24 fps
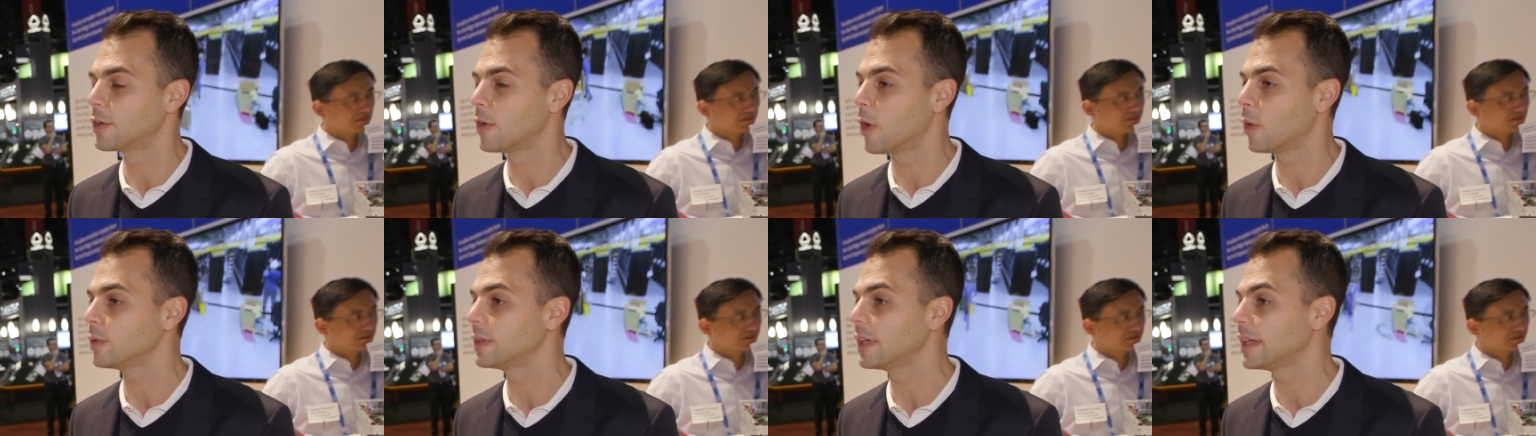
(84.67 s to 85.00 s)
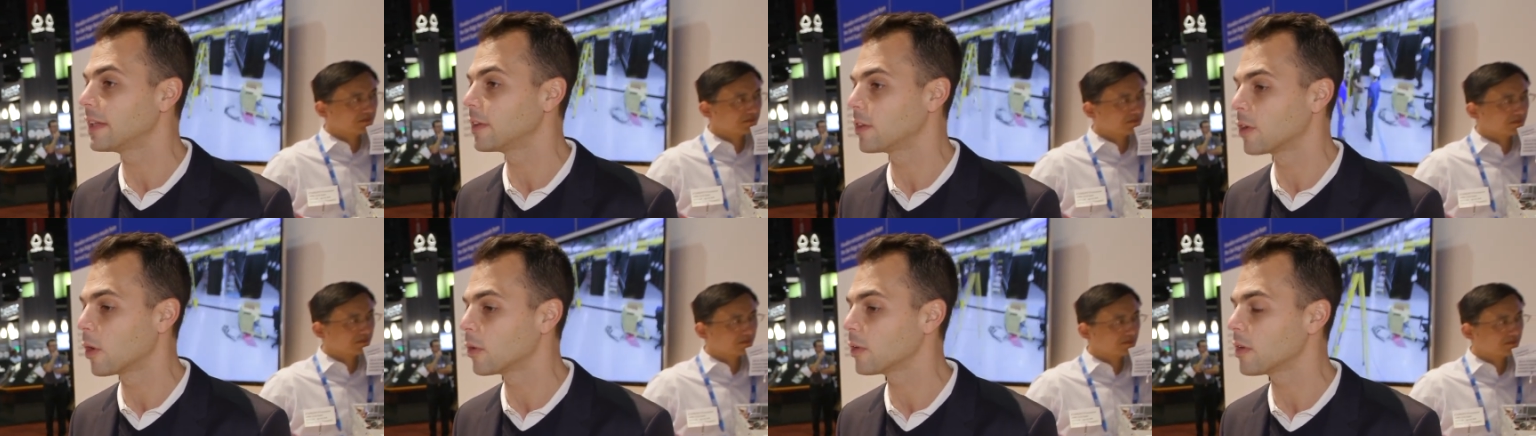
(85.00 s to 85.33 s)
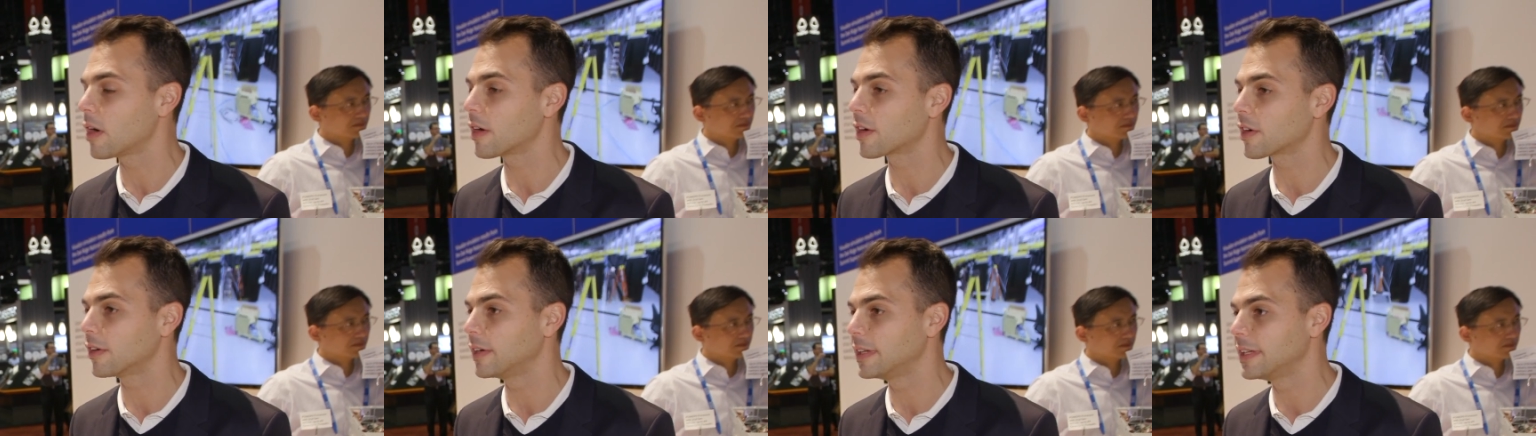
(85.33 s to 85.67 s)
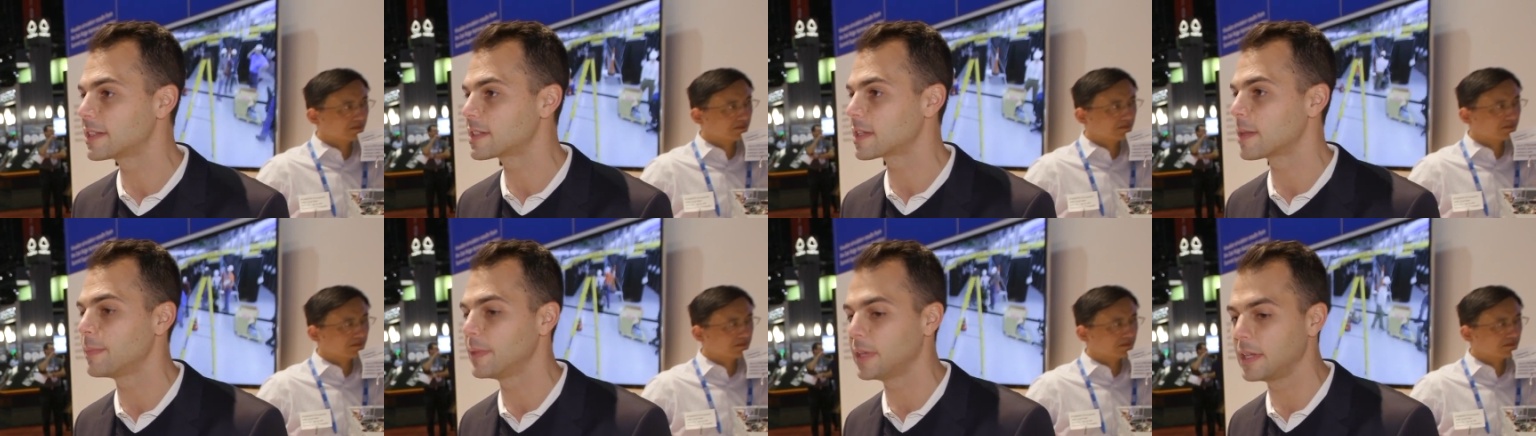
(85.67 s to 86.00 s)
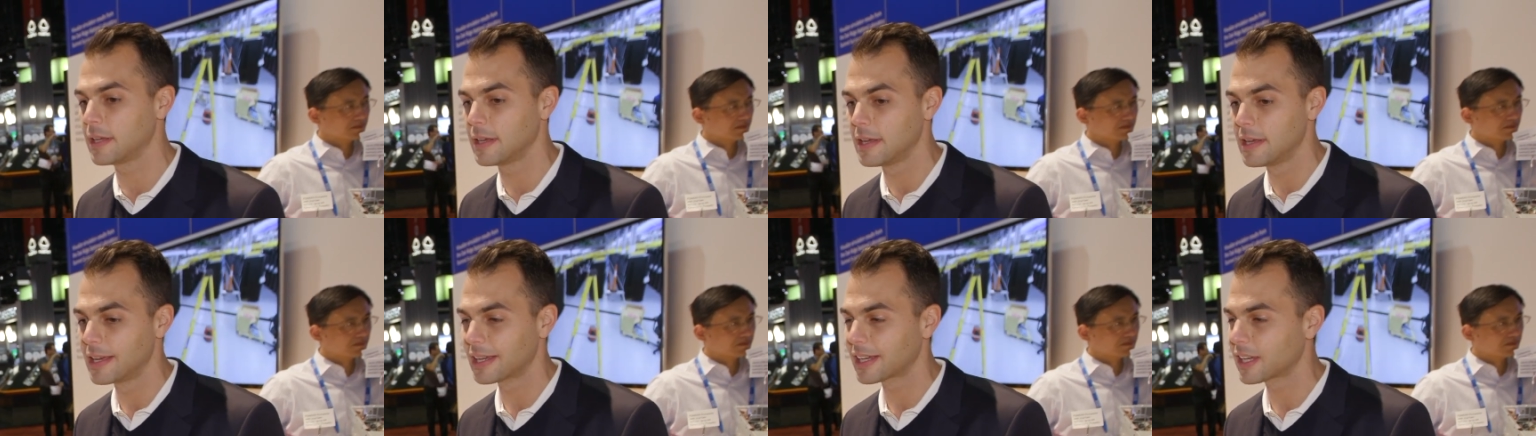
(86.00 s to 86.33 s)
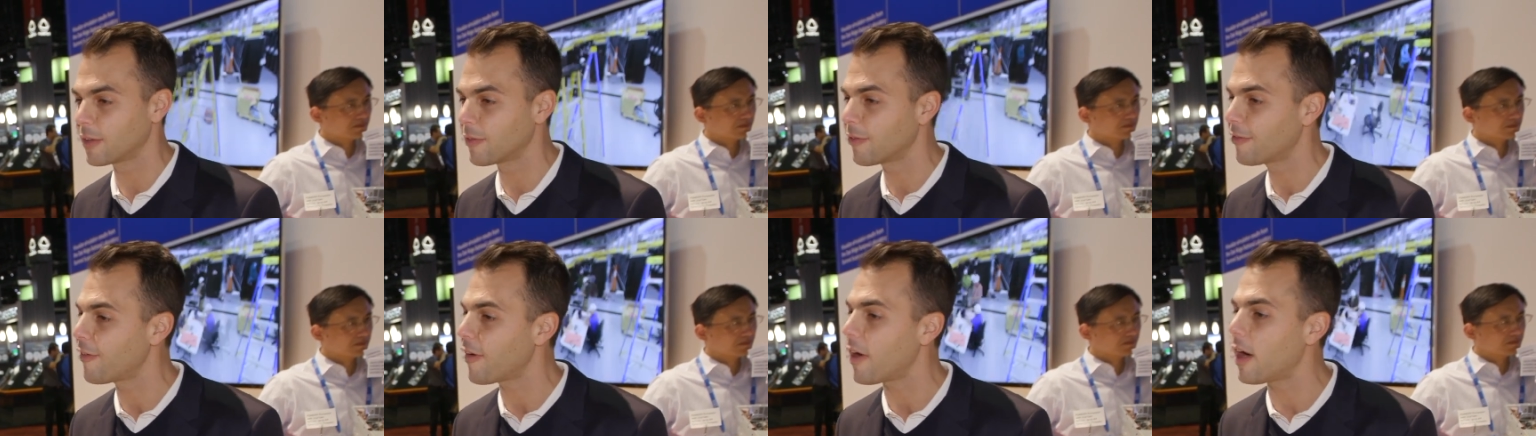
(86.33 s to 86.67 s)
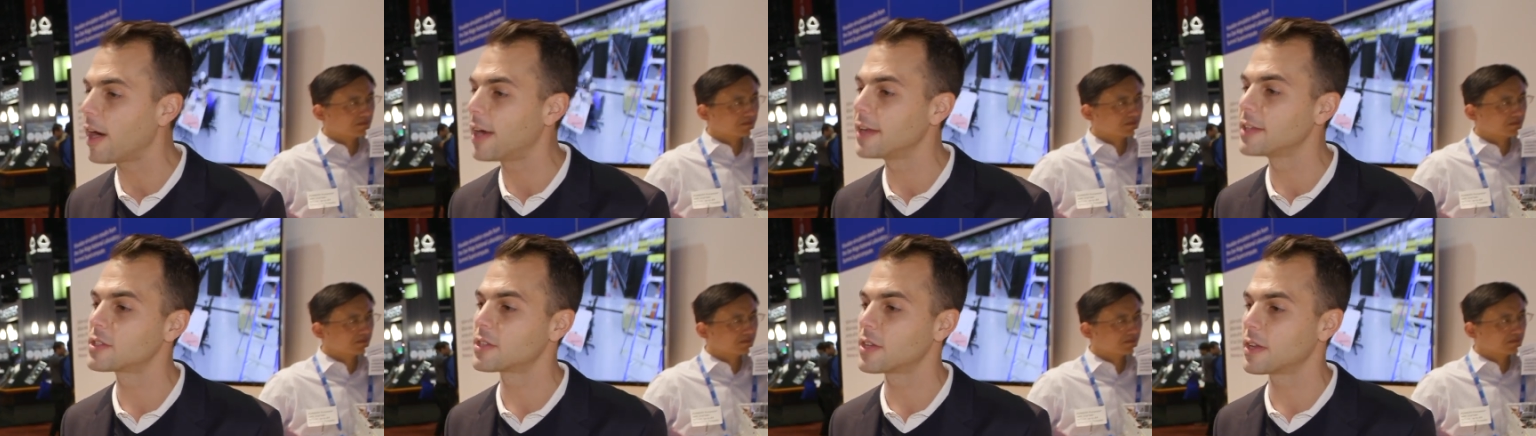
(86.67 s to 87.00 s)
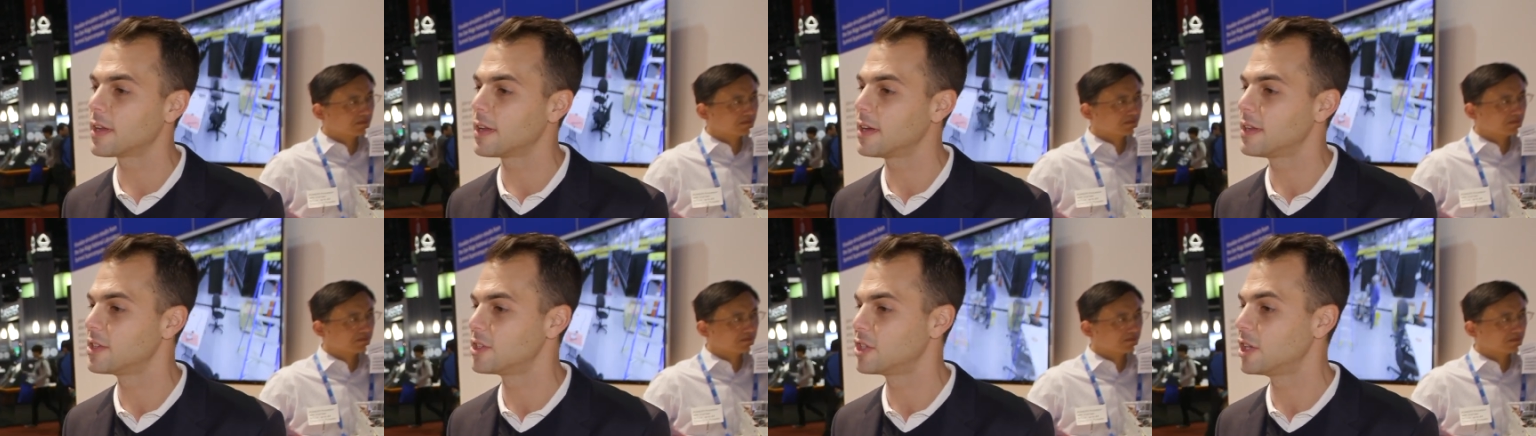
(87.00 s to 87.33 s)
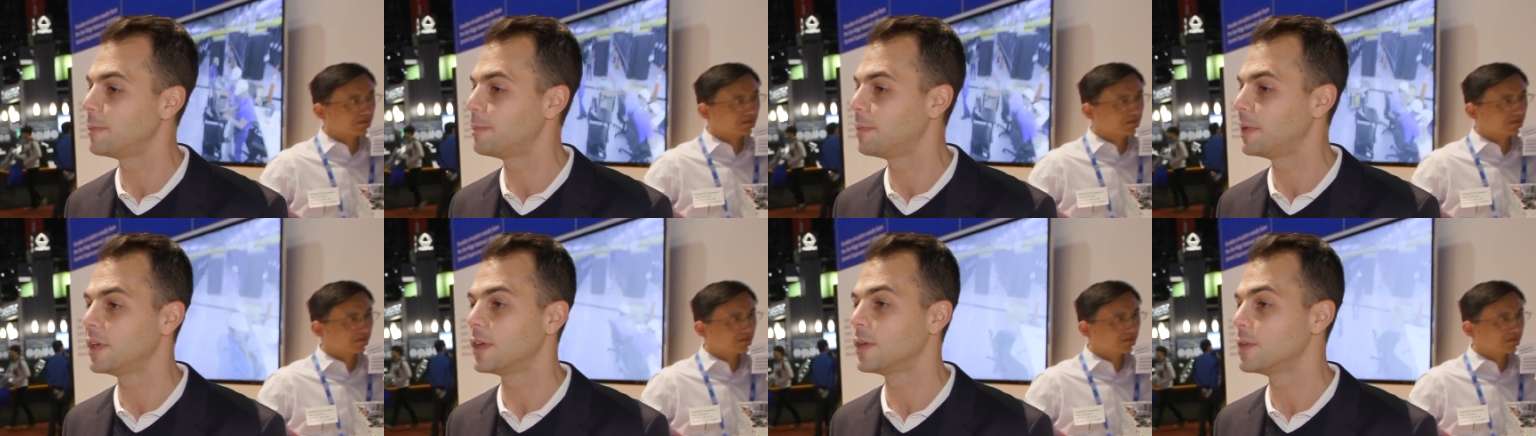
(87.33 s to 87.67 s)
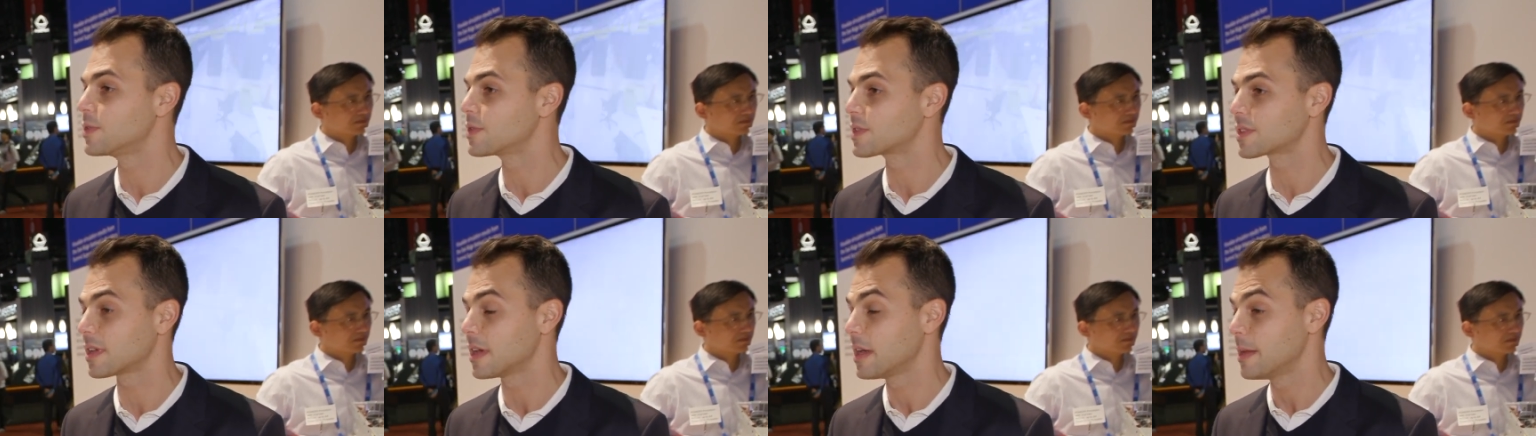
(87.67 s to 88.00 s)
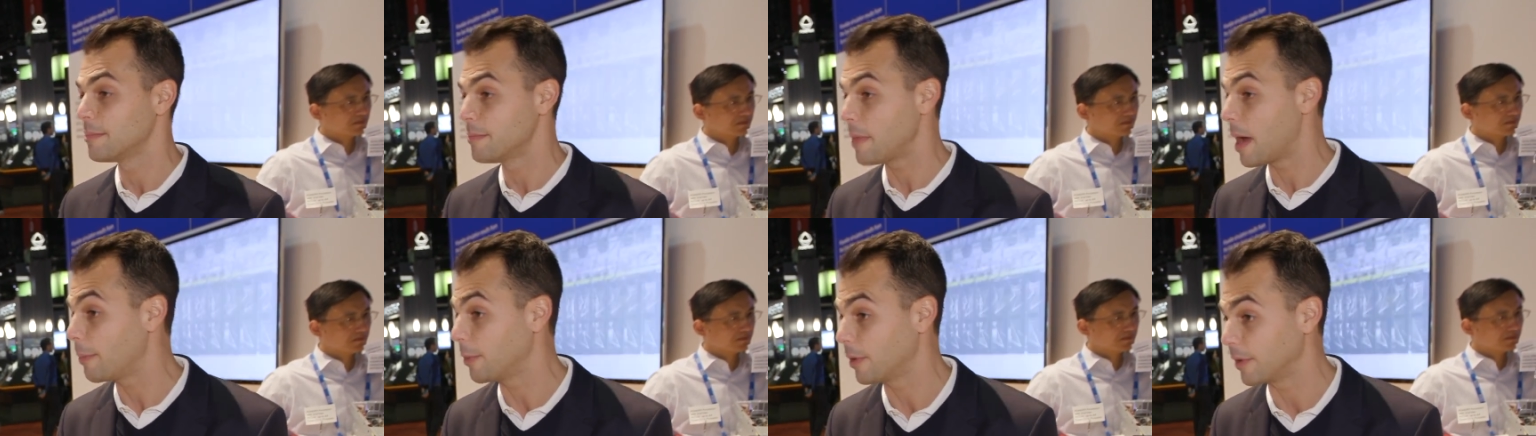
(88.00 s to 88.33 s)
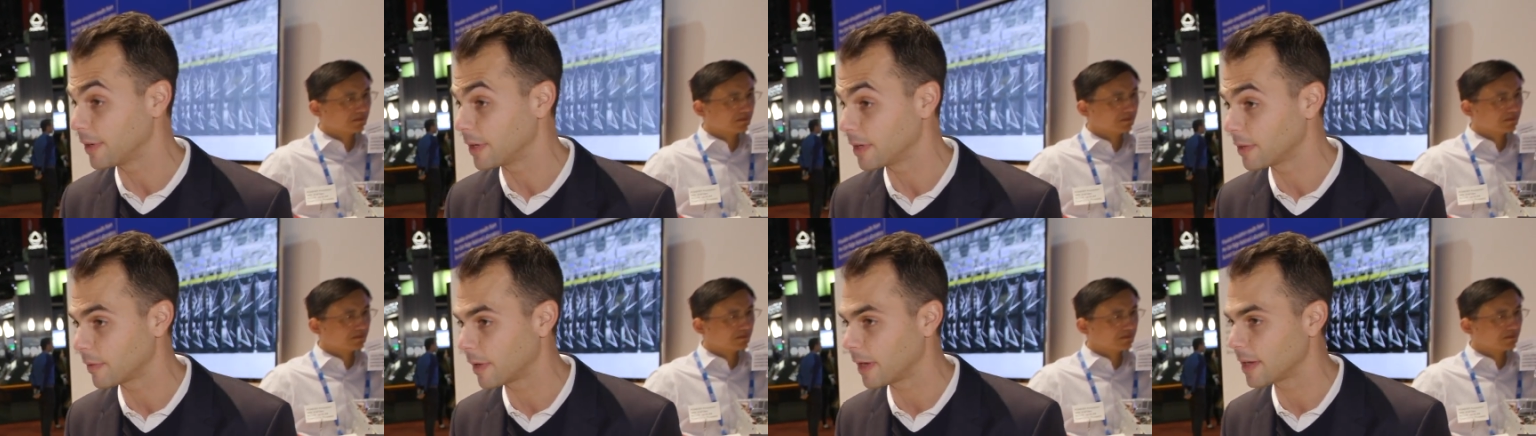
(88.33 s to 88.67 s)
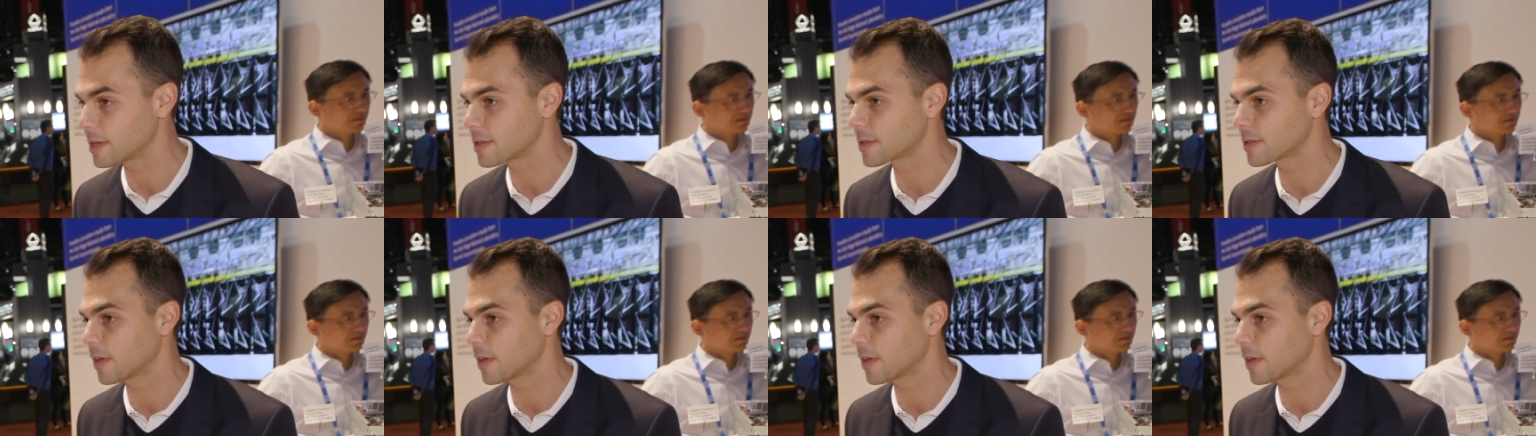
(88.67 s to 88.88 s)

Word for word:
Speaker 1: no longer need to be confined to the GPU's memory, right?